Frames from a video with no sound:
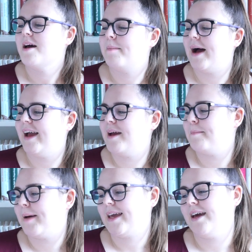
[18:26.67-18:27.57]
by
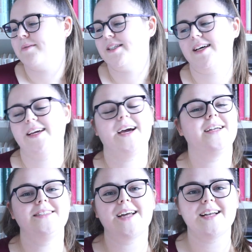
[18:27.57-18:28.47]
Becky Albertalli
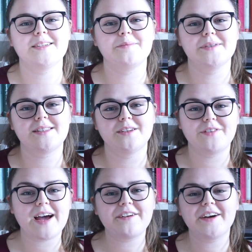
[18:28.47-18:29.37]
and Adam
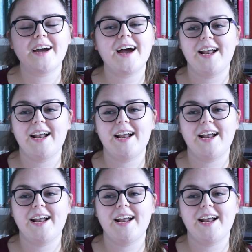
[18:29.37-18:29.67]
Silvera